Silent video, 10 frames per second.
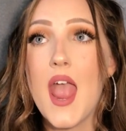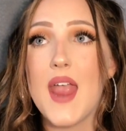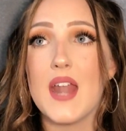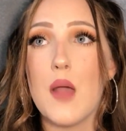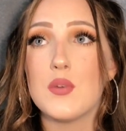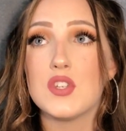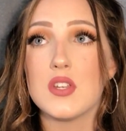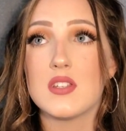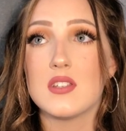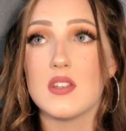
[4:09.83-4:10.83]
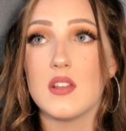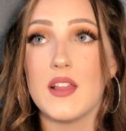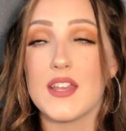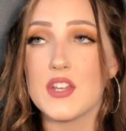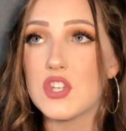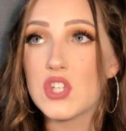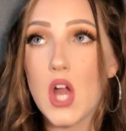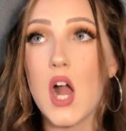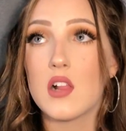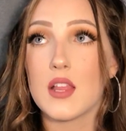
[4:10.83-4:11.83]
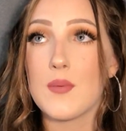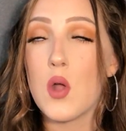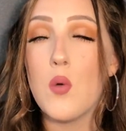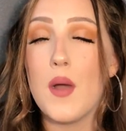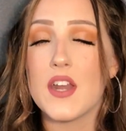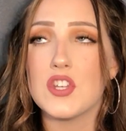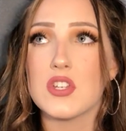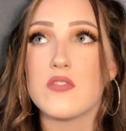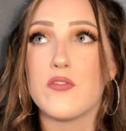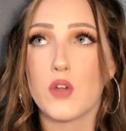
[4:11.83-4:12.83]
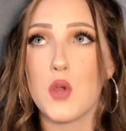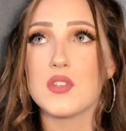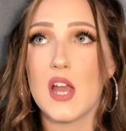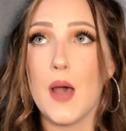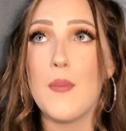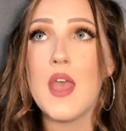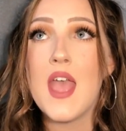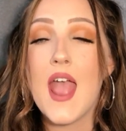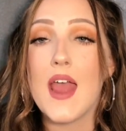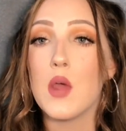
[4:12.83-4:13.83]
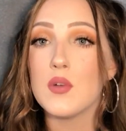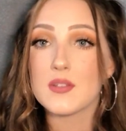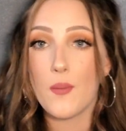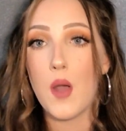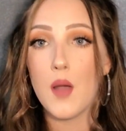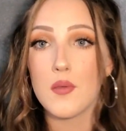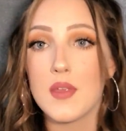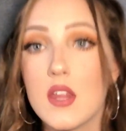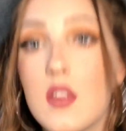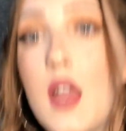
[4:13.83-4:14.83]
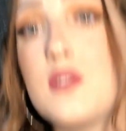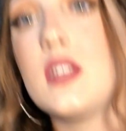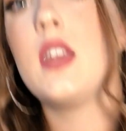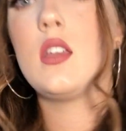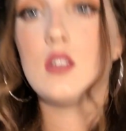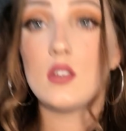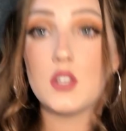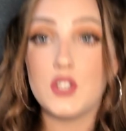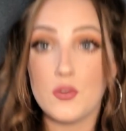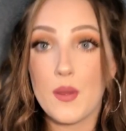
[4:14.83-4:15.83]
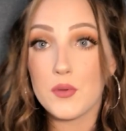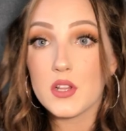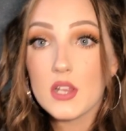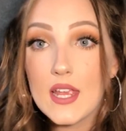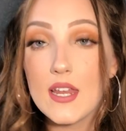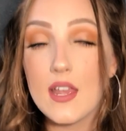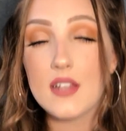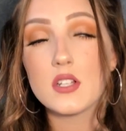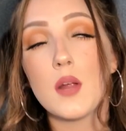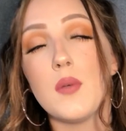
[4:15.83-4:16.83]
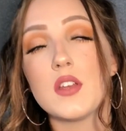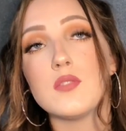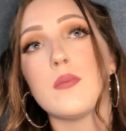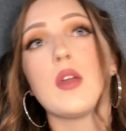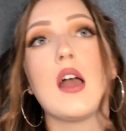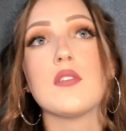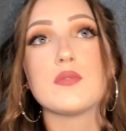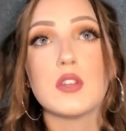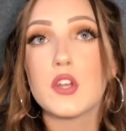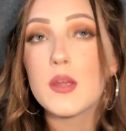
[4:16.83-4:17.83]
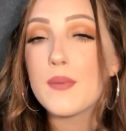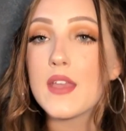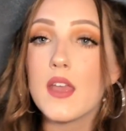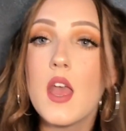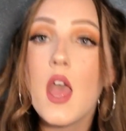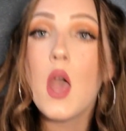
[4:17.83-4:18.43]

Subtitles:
And I was just like in shock, like my whole body just froze up. And I went to my mom immediately. I was like, do you remember the lady at Starbucks? You remember how it was really creepy?